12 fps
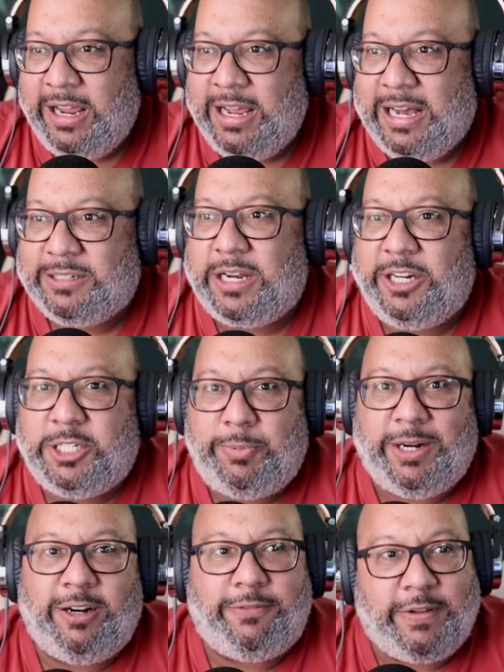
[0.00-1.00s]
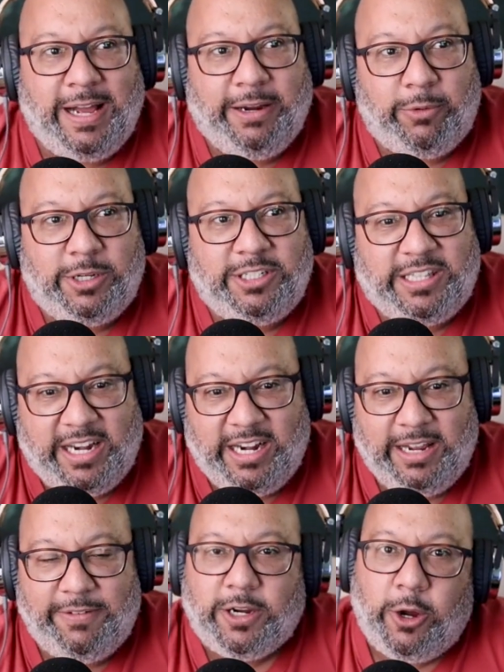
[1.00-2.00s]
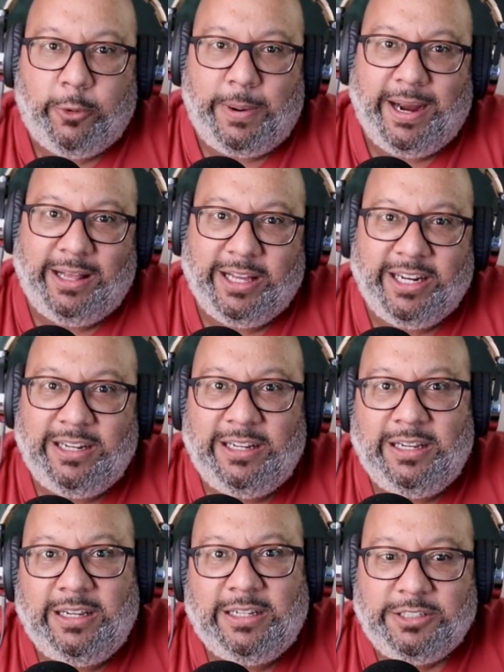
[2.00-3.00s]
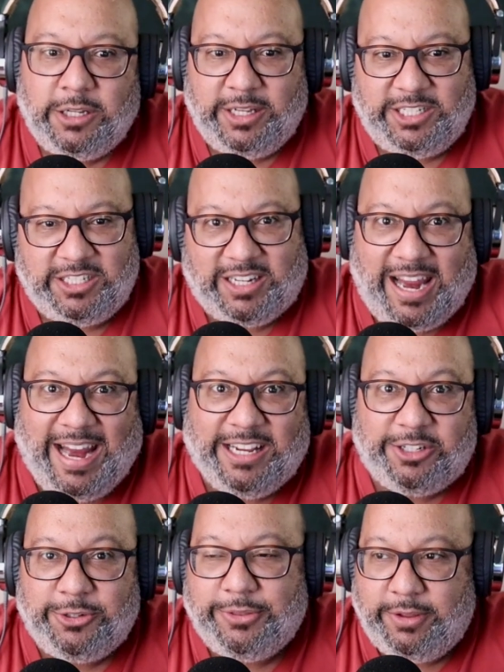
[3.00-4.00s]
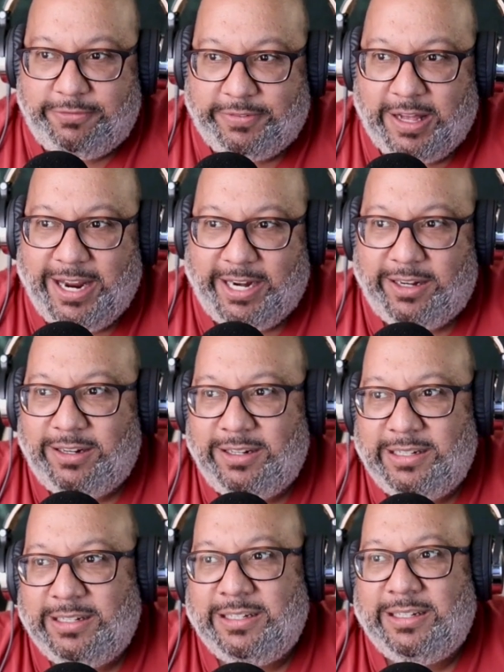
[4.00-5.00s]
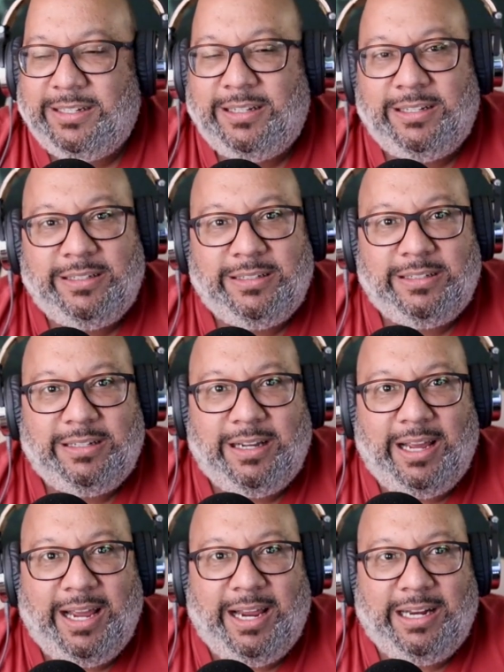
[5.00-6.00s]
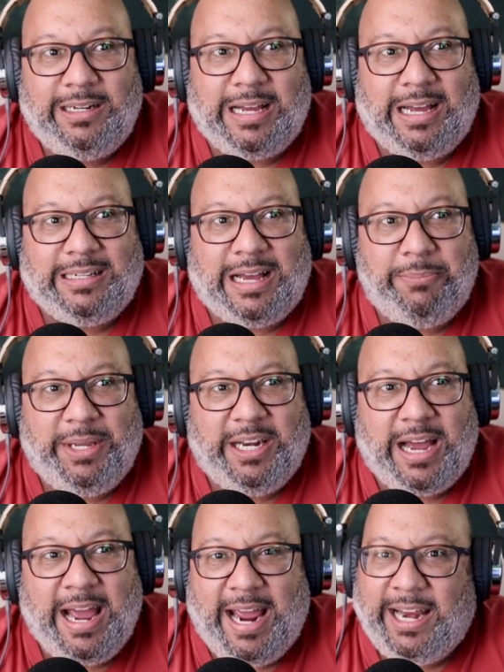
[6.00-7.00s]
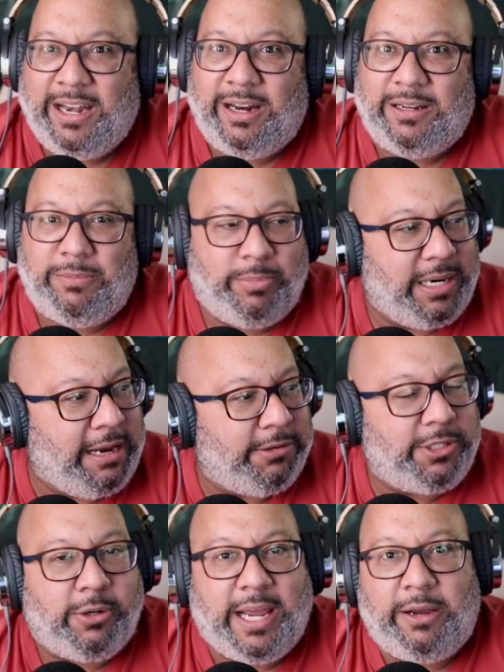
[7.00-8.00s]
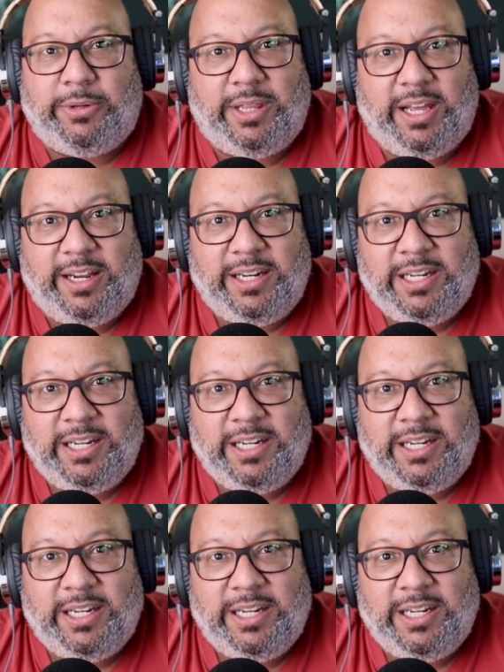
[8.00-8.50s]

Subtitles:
I was on a Spirit flight once. They didn't have a co-pilot, so they just canceled the flight. And I mean, I hated it, but I was okay with that.